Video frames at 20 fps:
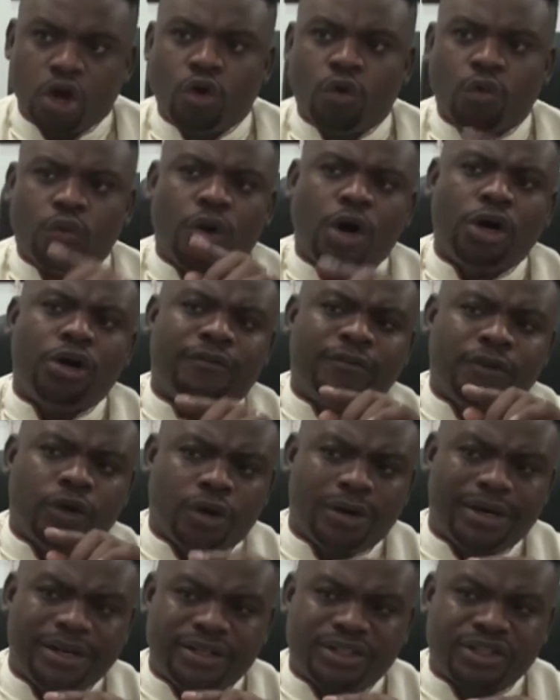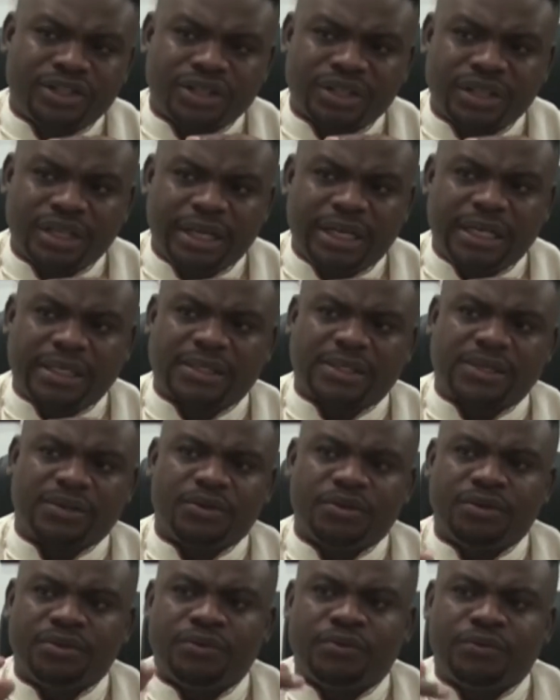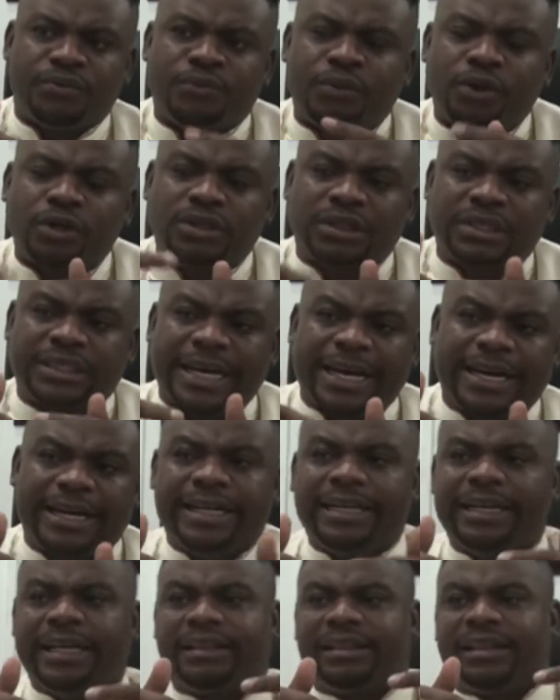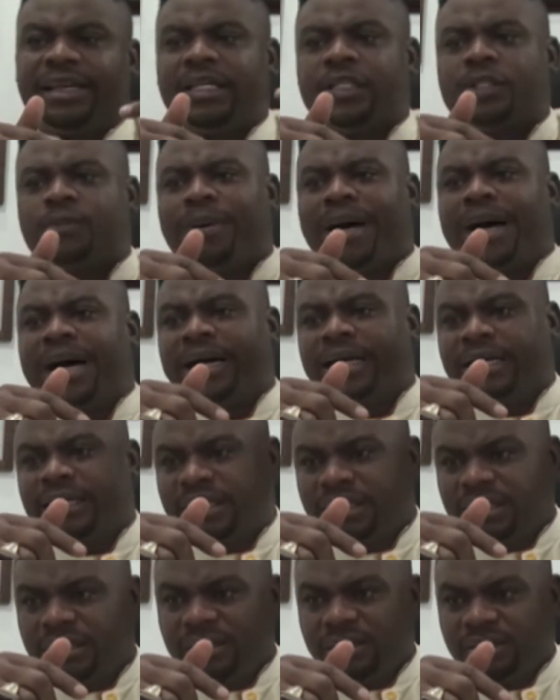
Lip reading: Word of knowledge is foretelling the things behind,